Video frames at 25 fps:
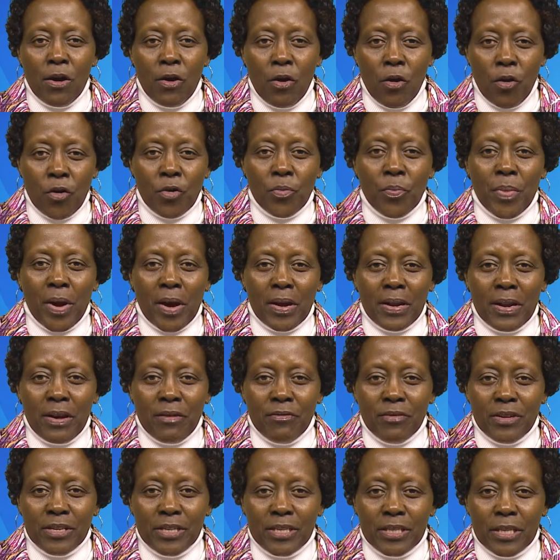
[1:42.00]
on
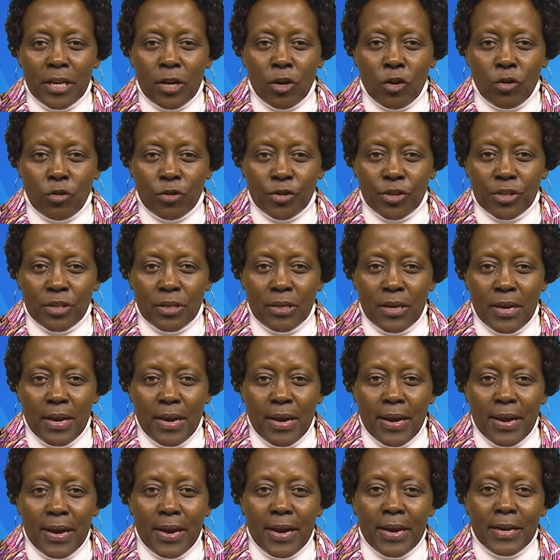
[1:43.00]
biodiversity loss,
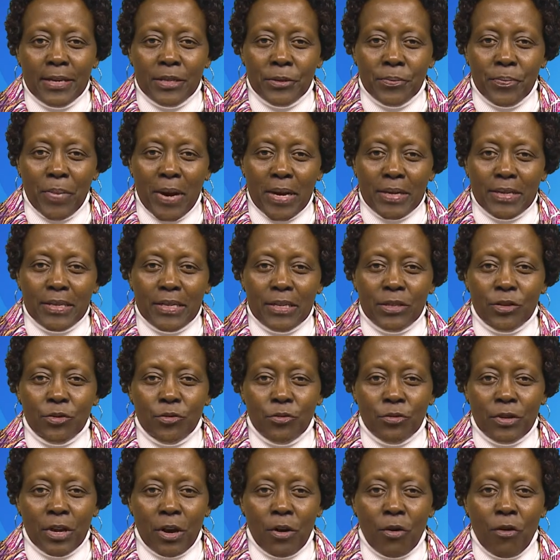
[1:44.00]
as parties
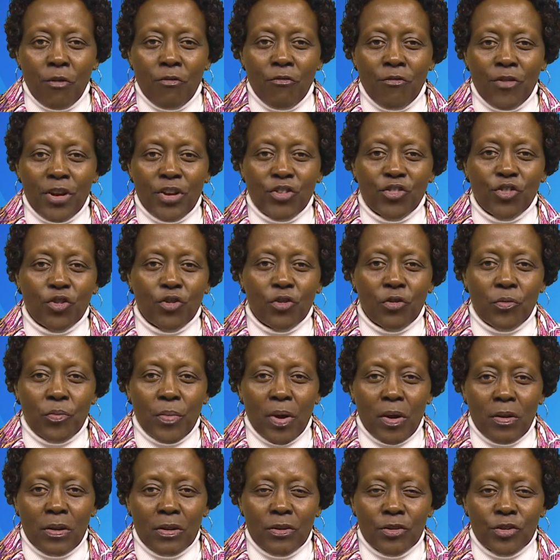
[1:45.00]
to the Convention on
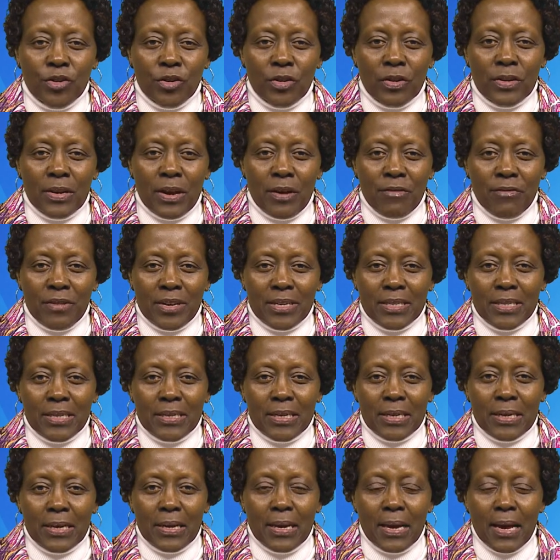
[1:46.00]
Biological
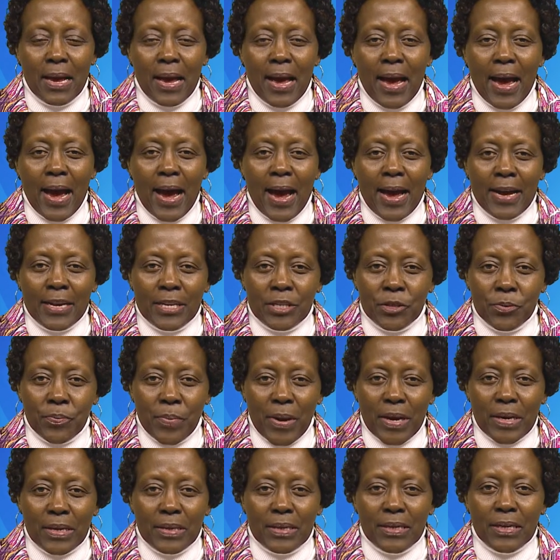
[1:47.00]
Diversity are
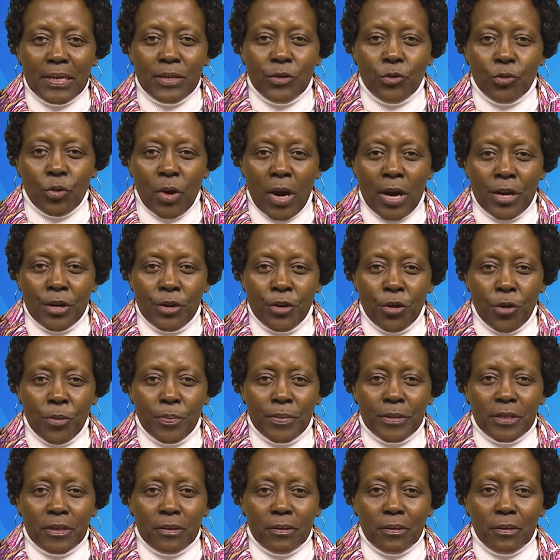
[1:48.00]
expected to
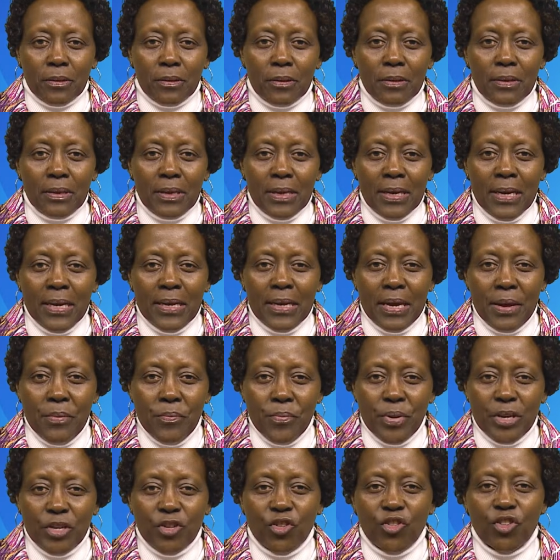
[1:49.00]
adopt an
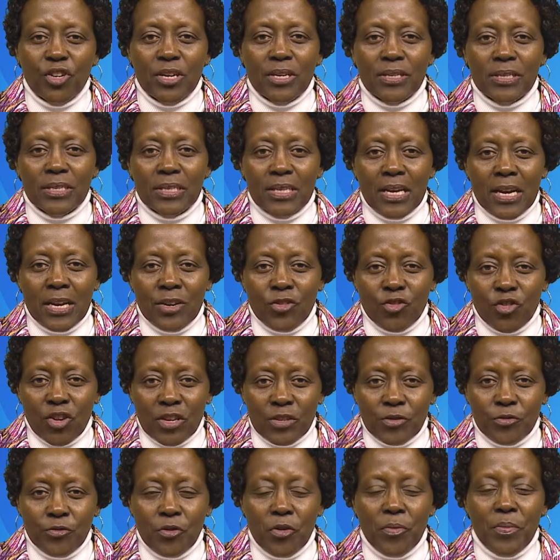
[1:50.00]
ambitious and
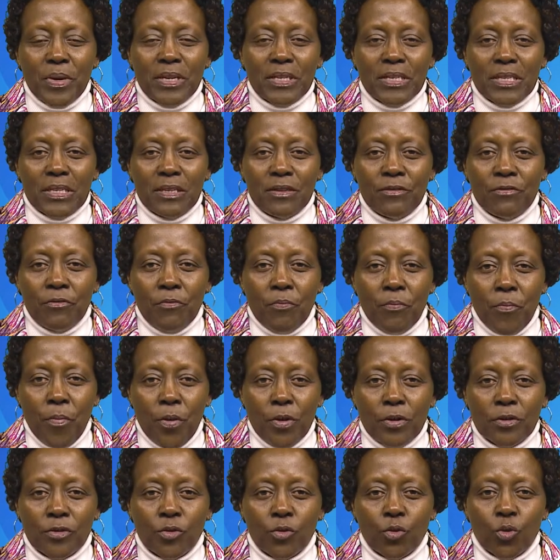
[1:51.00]
transformative
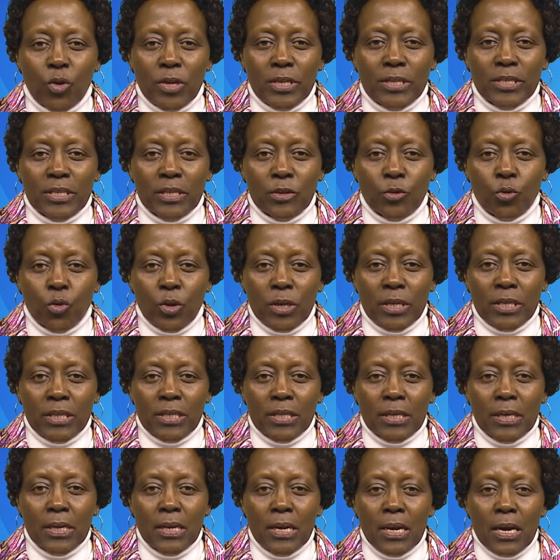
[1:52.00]

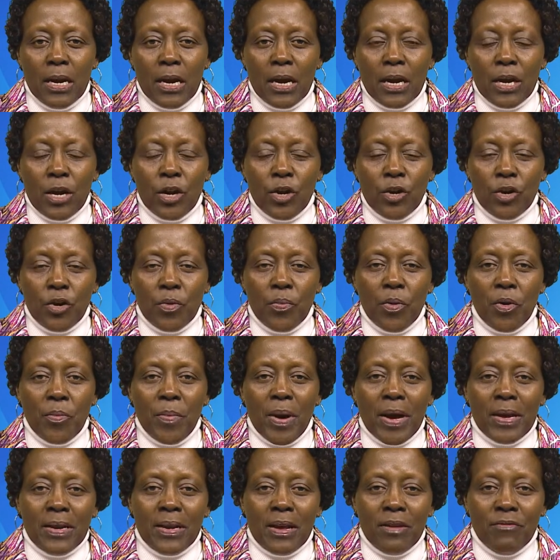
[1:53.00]
post-2020 global
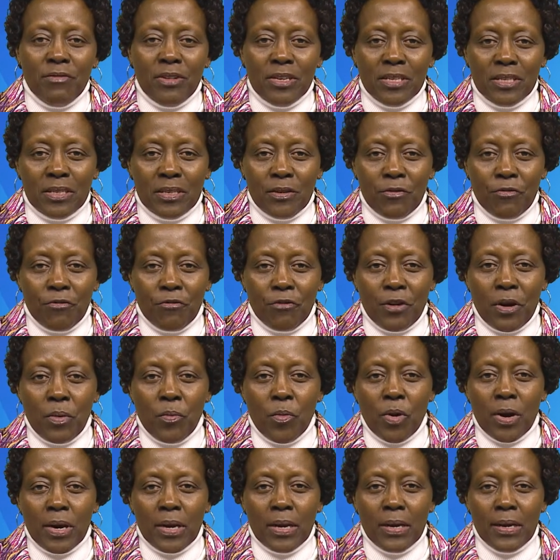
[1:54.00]
biodiversity
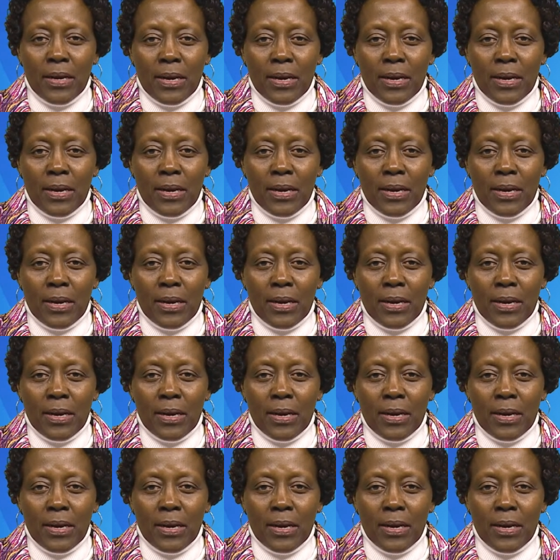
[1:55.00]
framework